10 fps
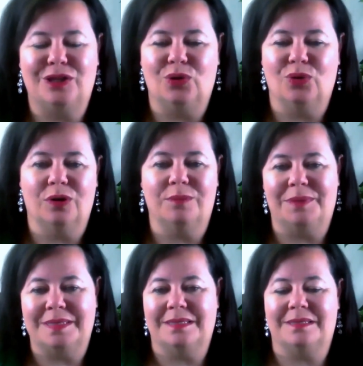your
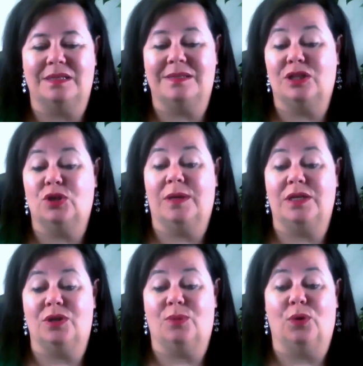business and
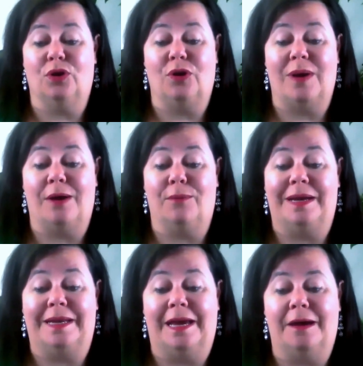situation where you're at
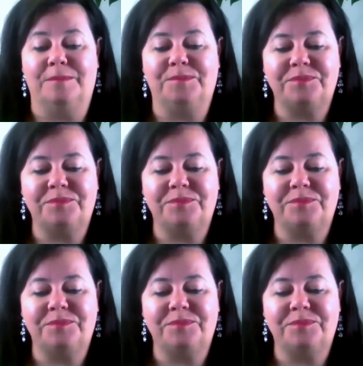right now.